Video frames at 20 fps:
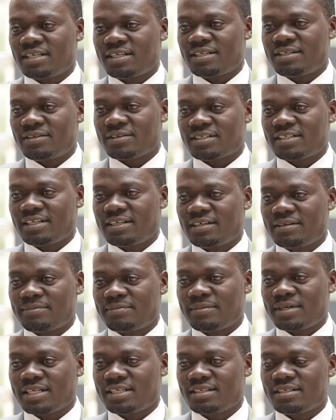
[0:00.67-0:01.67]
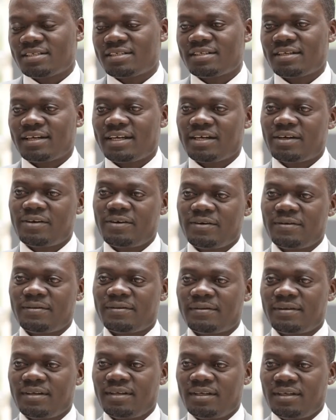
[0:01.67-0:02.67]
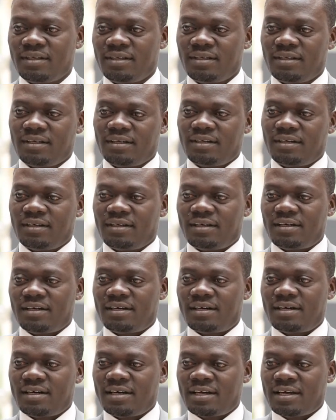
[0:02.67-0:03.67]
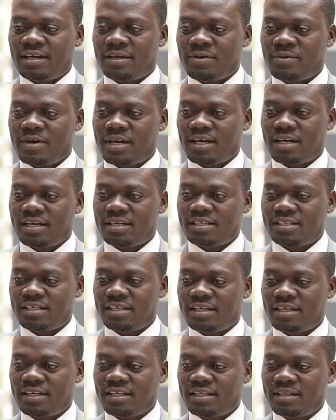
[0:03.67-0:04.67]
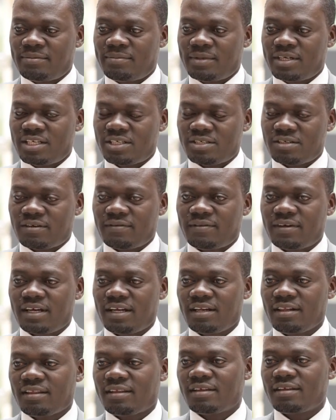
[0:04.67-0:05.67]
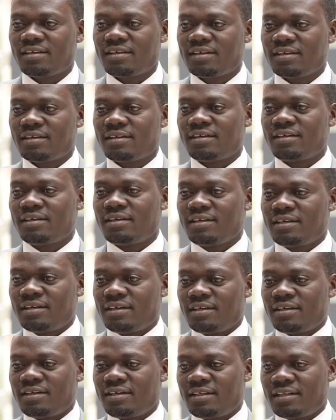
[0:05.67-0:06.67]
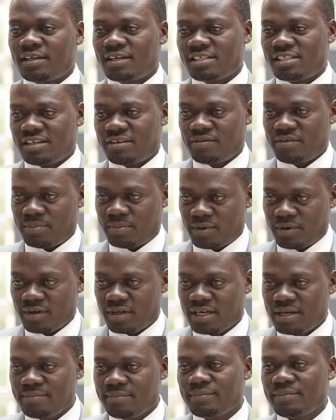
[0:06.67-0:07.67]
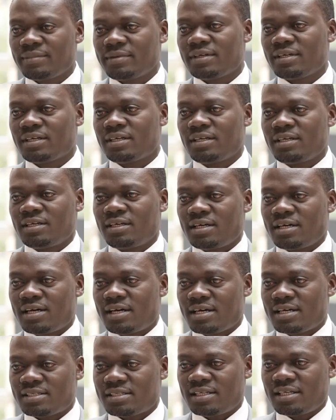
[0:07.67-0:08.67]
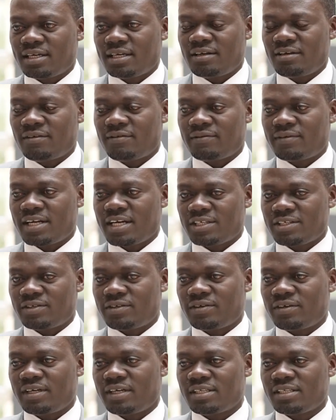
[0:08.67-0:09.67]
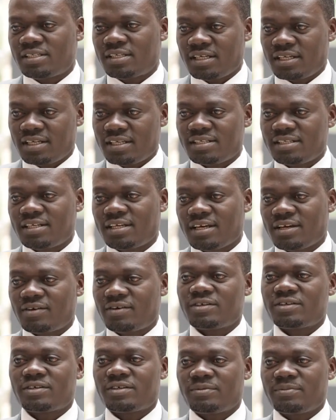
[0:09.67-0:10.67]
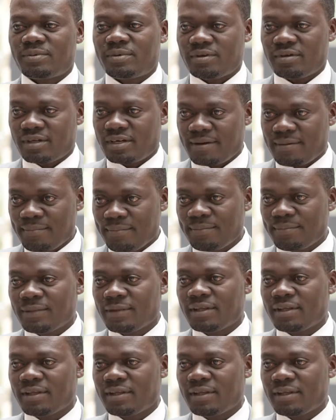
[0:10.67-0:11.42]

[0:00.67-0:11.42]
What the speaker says: Dr. Martin Sirengo. I work at the Ministry of Health in the HIV program as the head of National AIDS and STI Control Program.